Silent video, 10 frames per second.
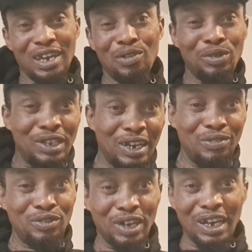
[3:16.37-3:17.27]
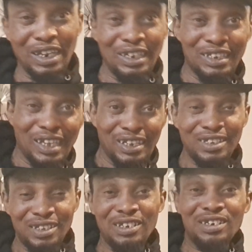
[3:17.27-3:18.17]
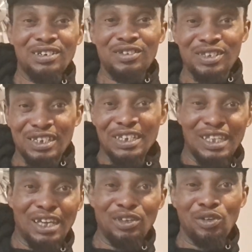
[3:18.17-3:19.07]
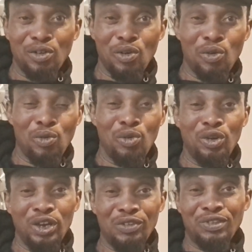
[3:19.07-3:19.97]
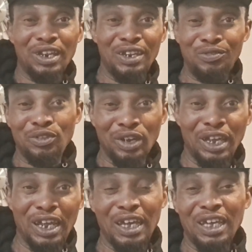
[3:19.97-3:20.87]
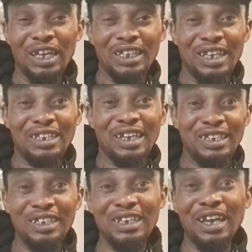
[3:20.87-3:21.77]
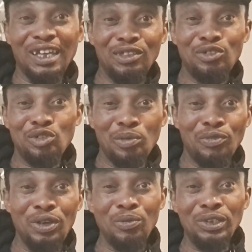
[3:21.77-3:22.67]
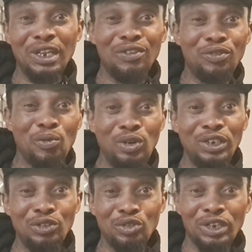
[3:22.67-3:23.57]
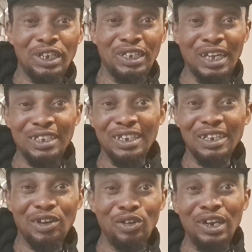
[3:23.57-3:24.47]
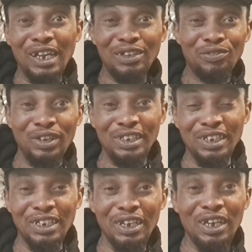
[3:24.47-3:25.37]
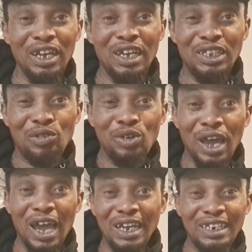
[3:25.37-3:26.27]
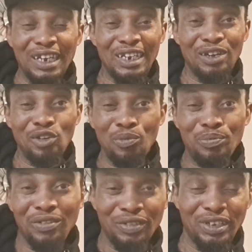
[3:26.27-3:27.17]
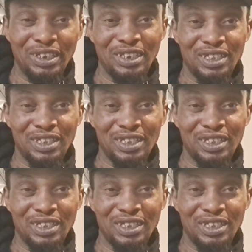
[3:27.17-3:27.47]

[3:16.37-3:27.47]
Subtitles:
And when they live together, they start seeing that, oh, if they live together, they start sitting there, and some of them, when they live for 1 year, 2 years, they start seeing another different thing. They will not agree that they are not perfect.